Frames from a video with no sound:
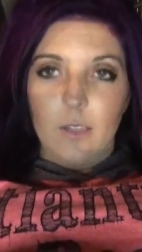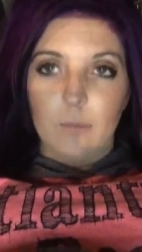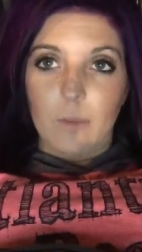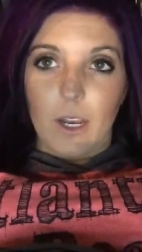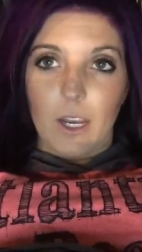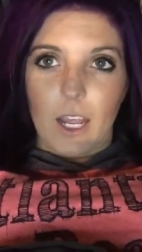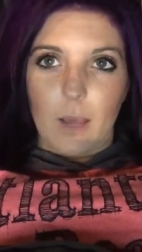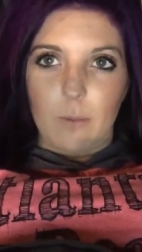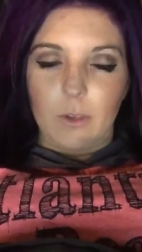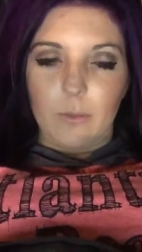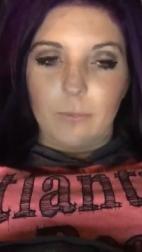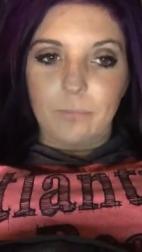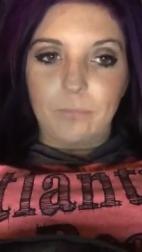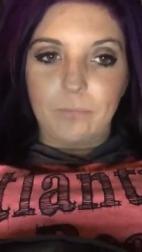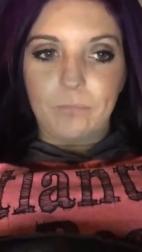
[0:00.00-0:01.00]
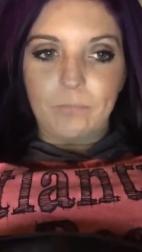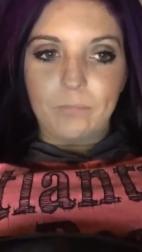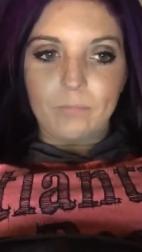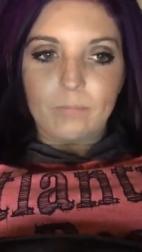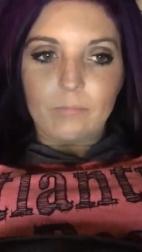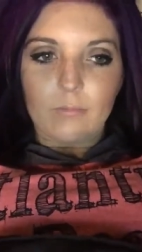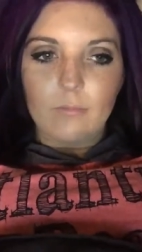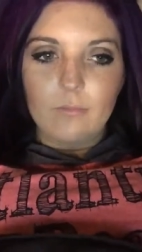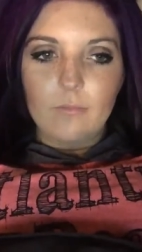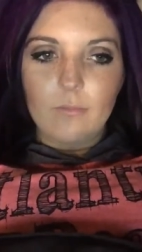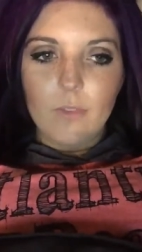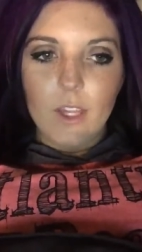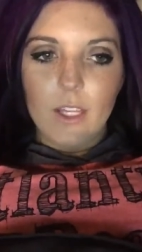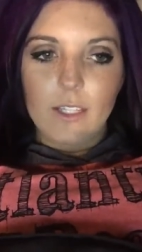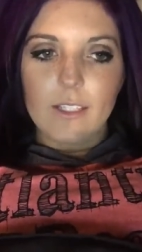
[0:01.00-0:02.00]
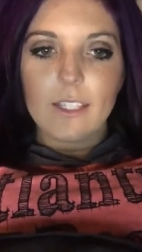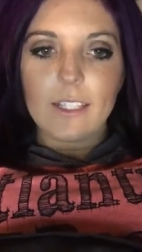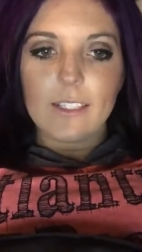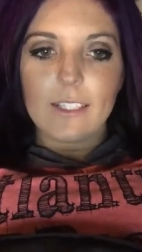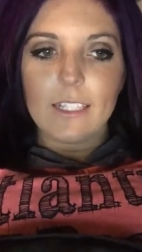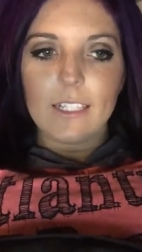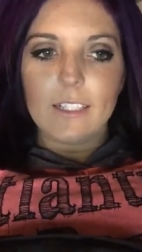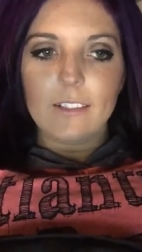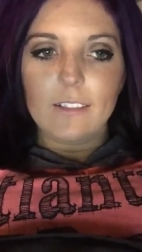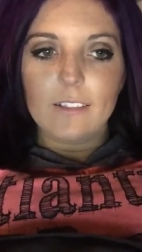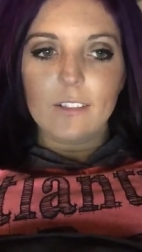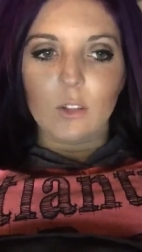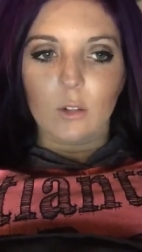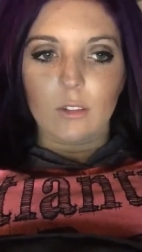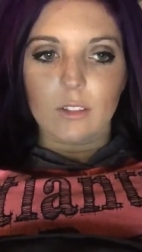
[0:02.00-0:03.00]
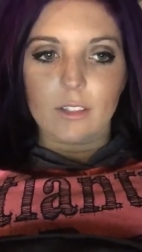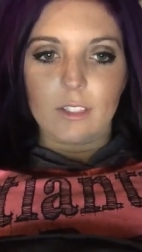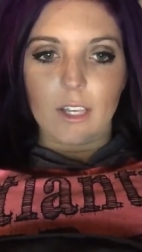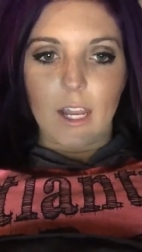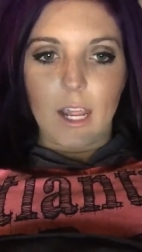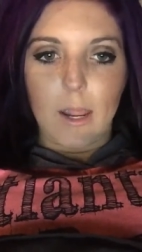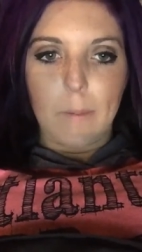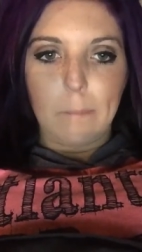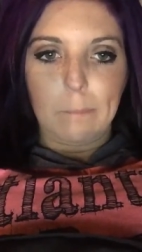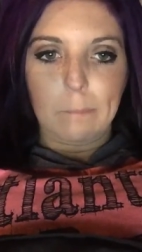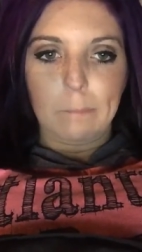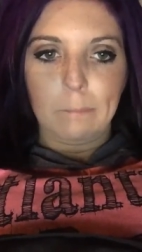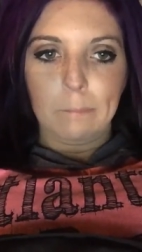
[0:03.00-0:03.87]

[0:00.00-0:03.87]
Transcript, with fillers: I'm not happy. 16 stolen today.